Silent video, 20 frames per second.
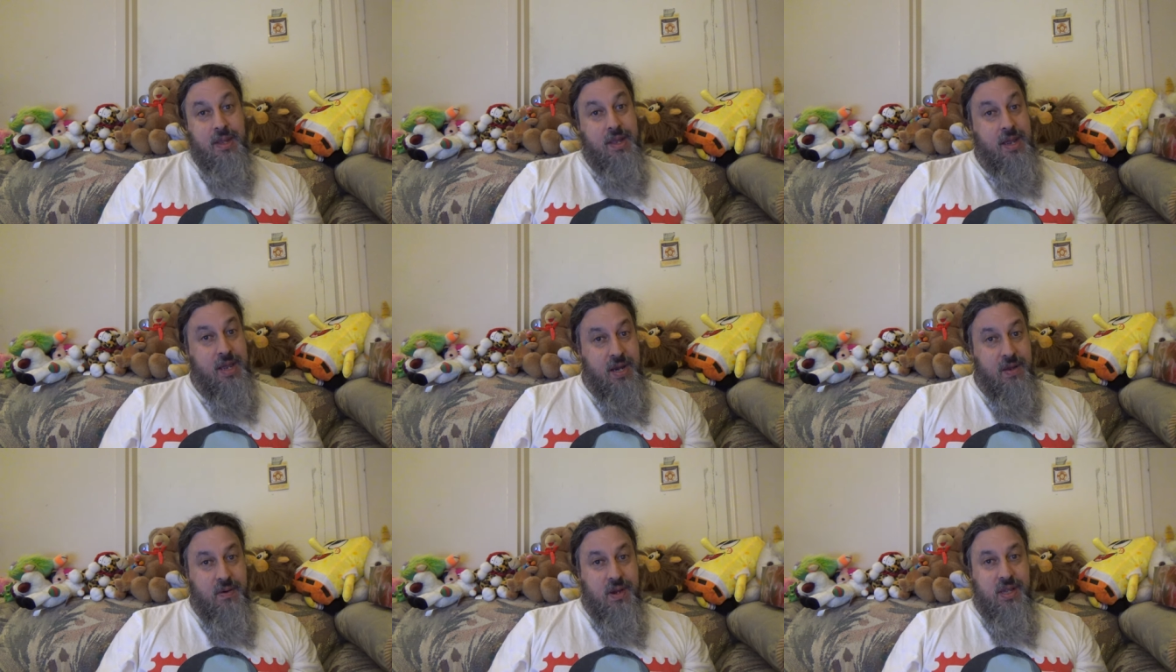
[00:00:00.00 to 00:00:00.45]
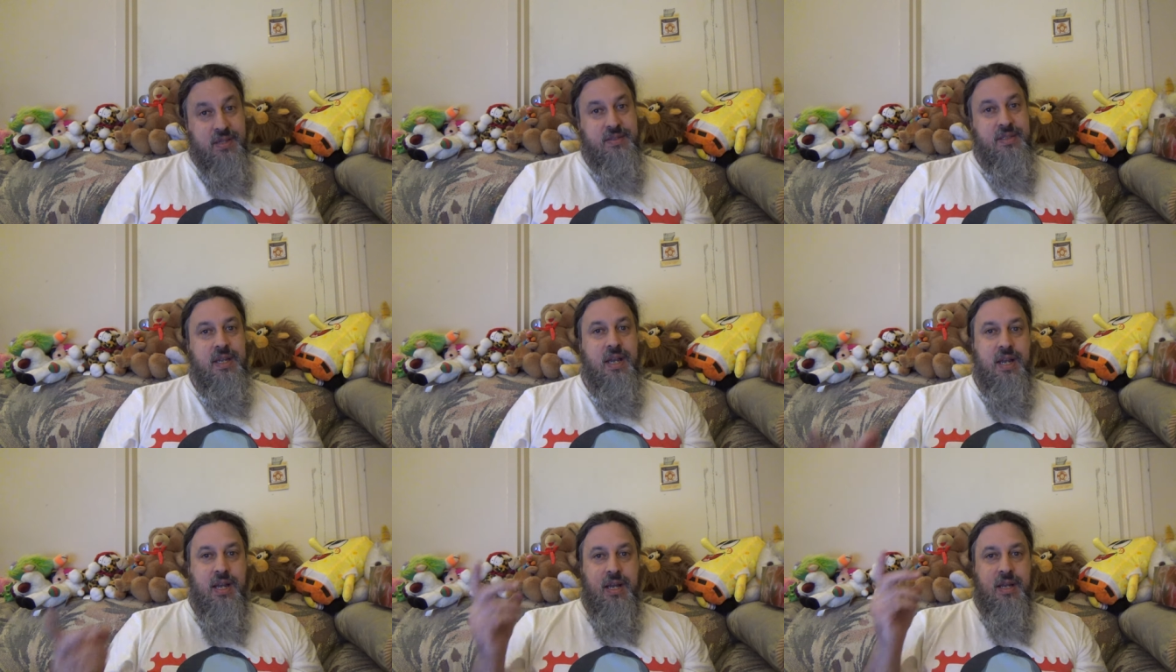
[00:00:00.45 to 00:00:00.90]

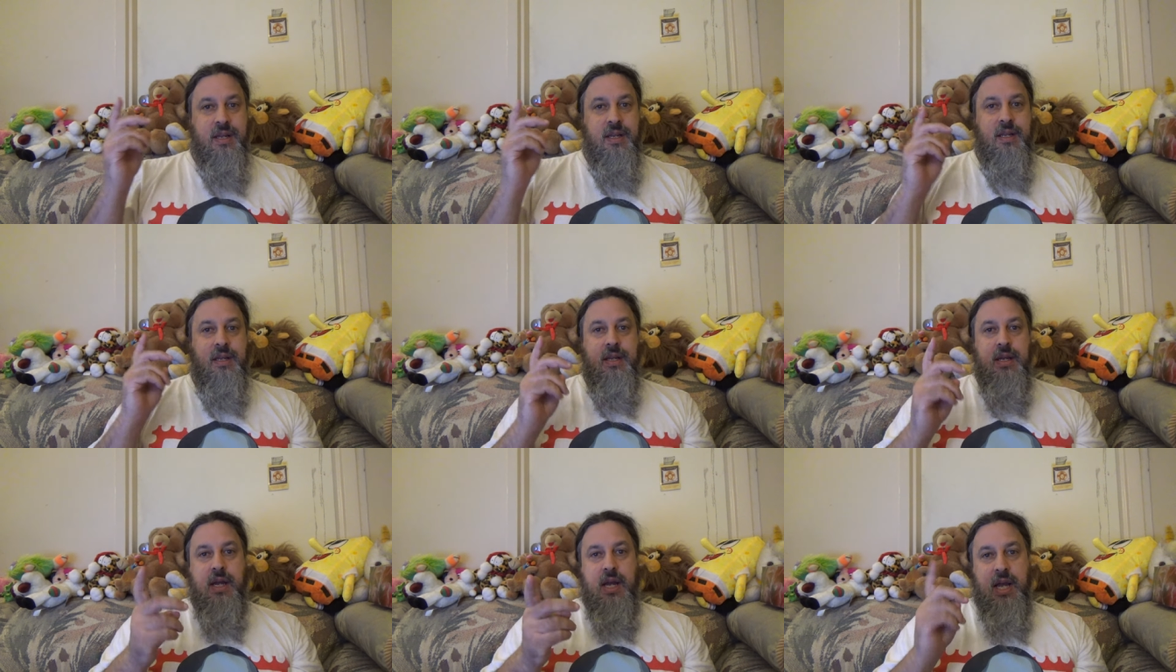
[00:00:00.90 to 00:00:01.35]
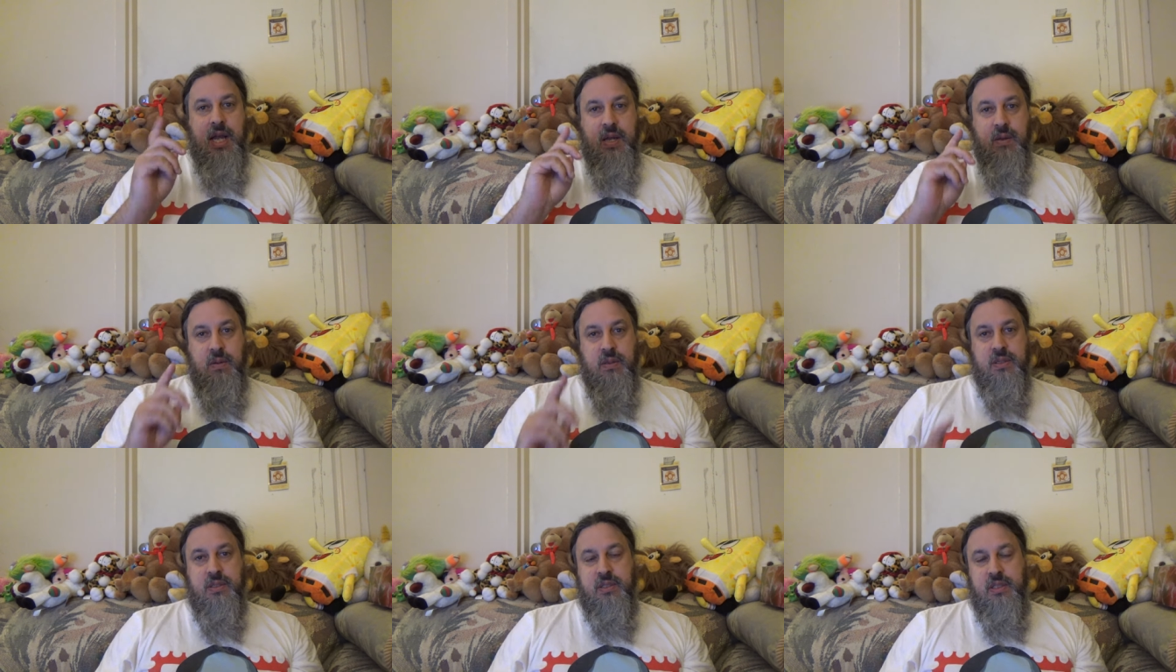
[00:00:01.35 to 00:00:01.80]
anyways, I
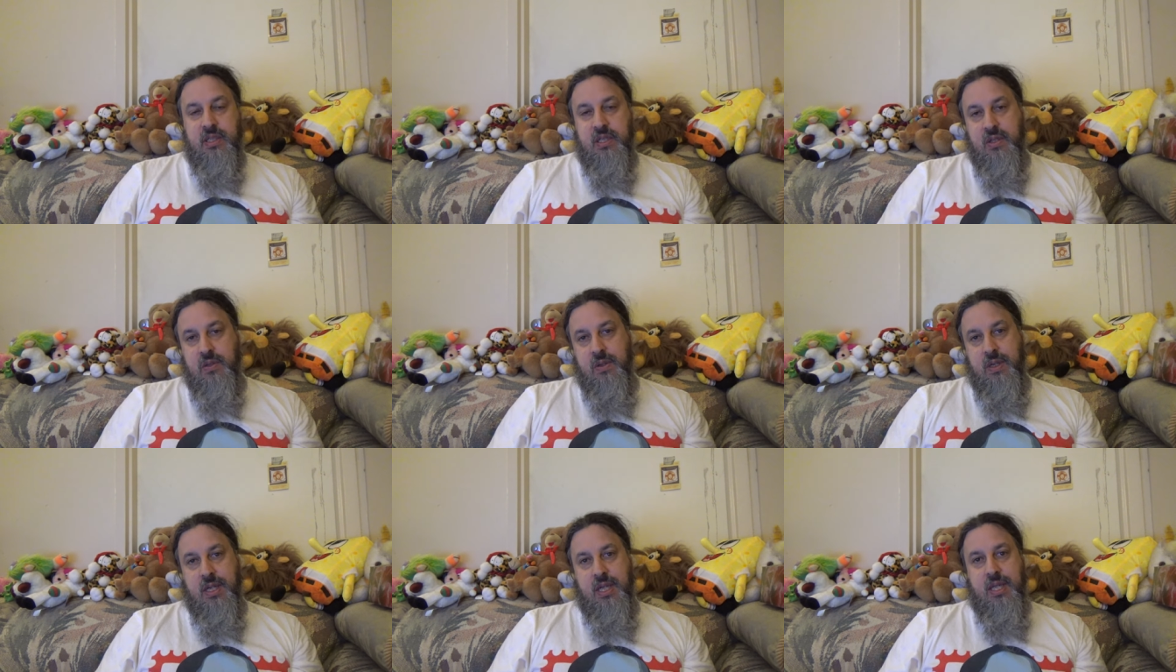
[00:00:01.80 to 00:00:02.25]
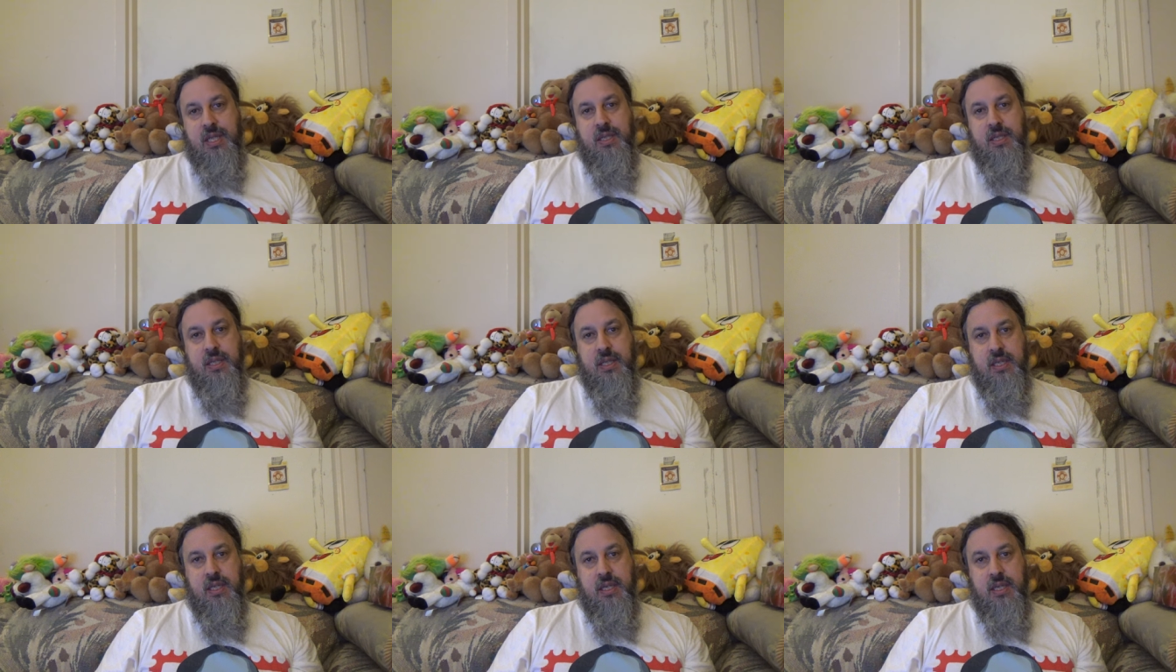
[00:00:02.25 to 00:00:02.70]
will see you
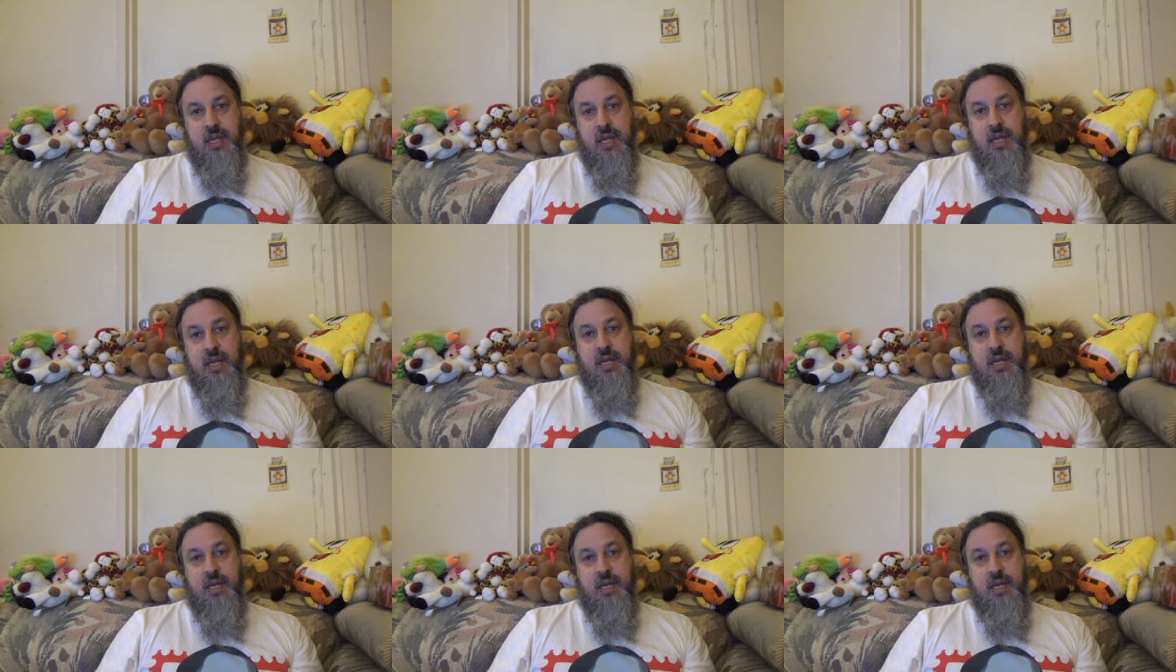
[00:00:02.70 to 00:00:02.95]
in the